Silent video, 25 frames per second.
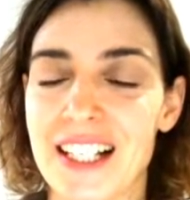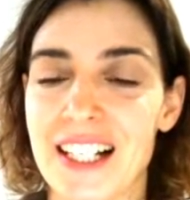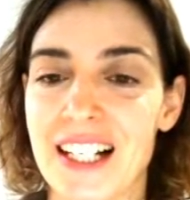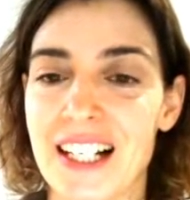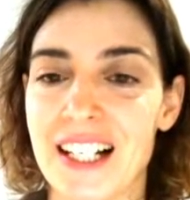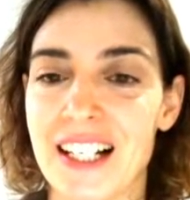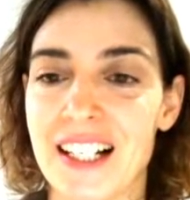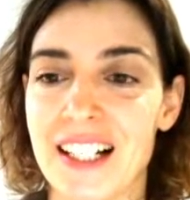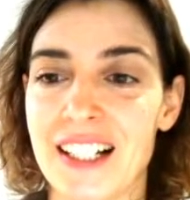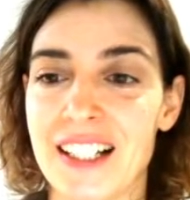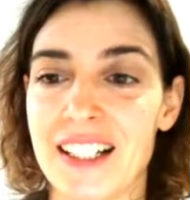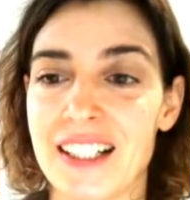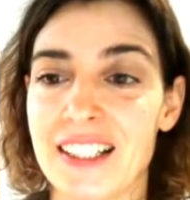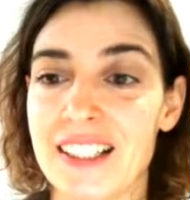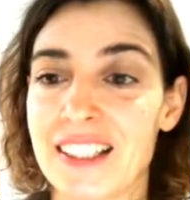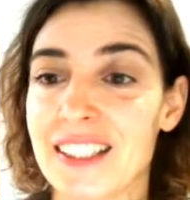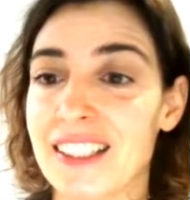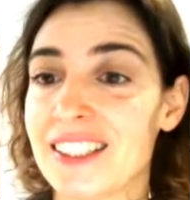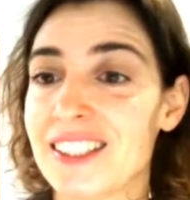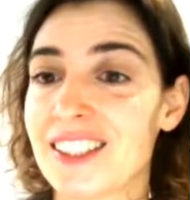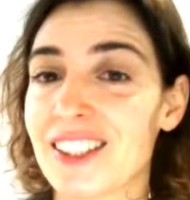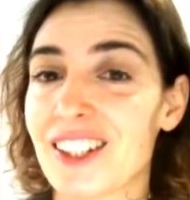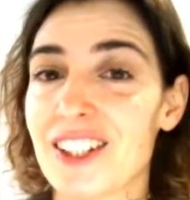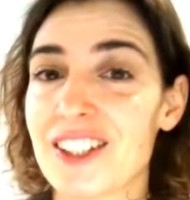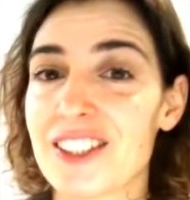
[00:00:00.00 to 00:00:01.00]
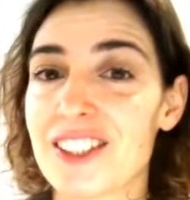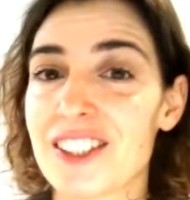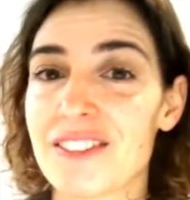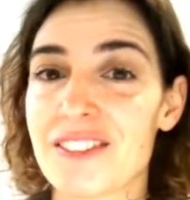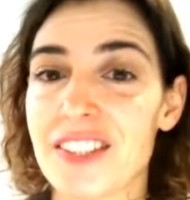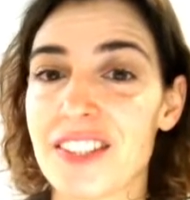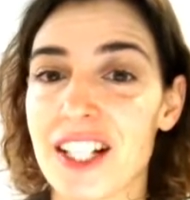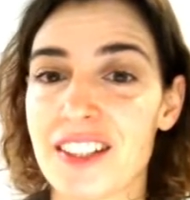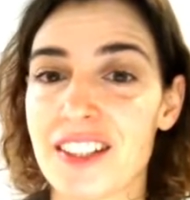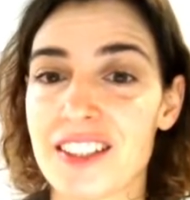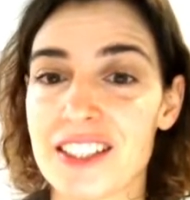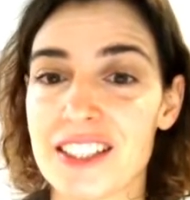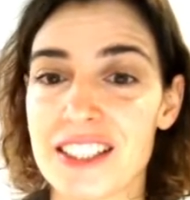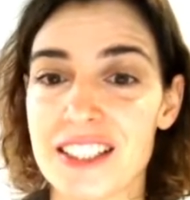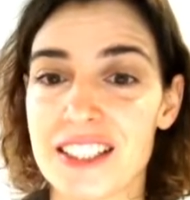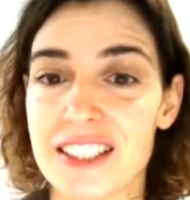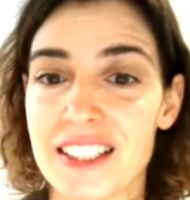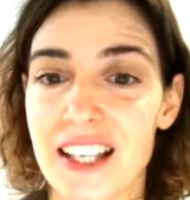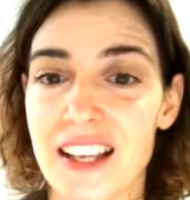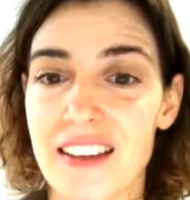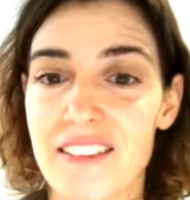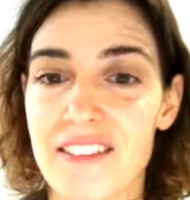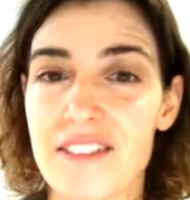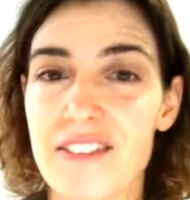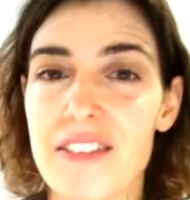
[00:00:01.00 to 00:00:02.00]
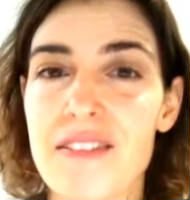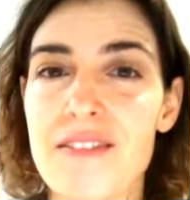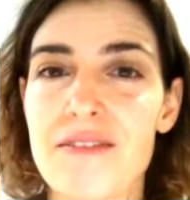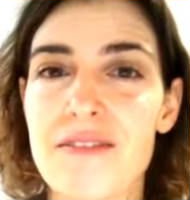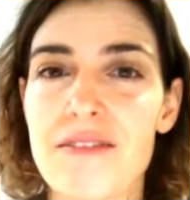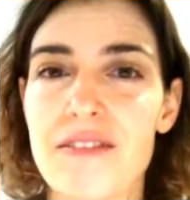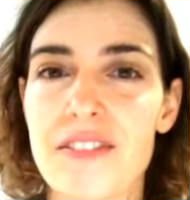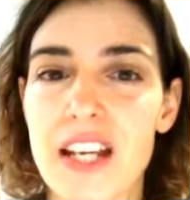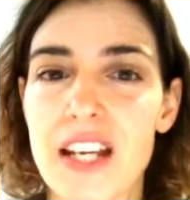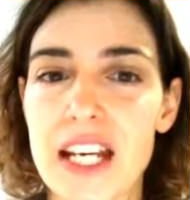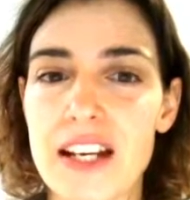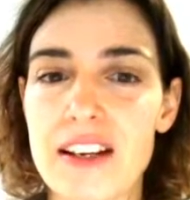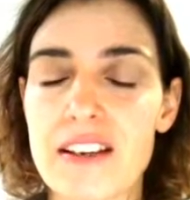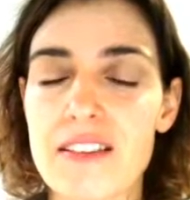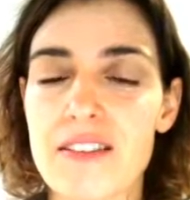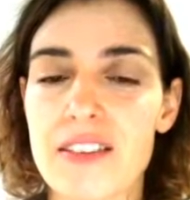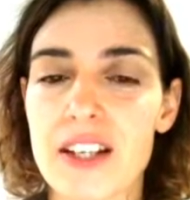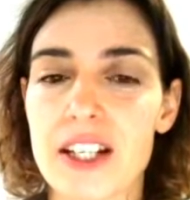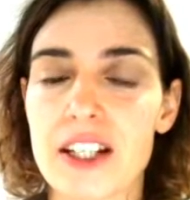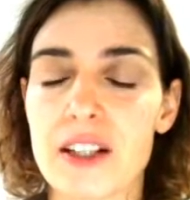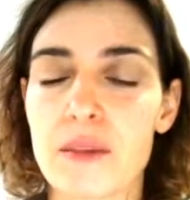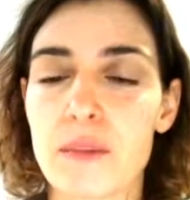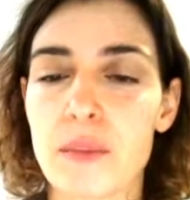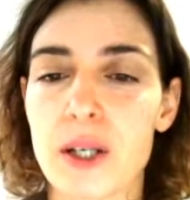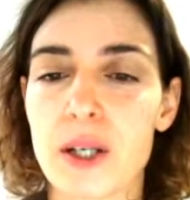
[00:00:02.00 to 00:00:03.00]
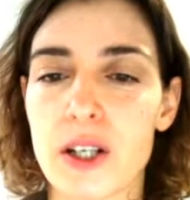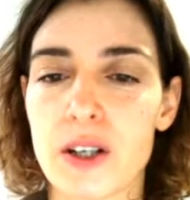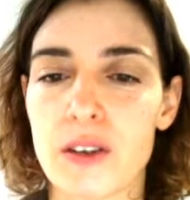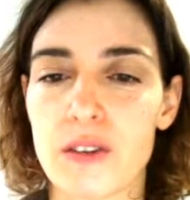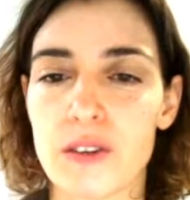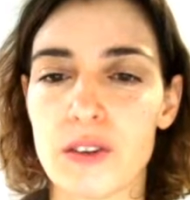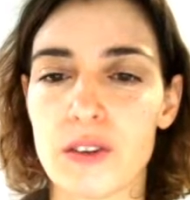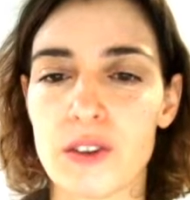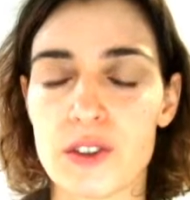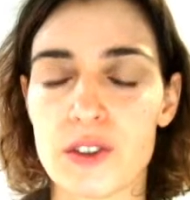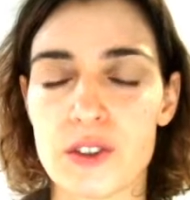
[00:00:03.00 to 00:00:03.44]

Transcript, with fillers: Uh, it's also very safe and very, very powerful.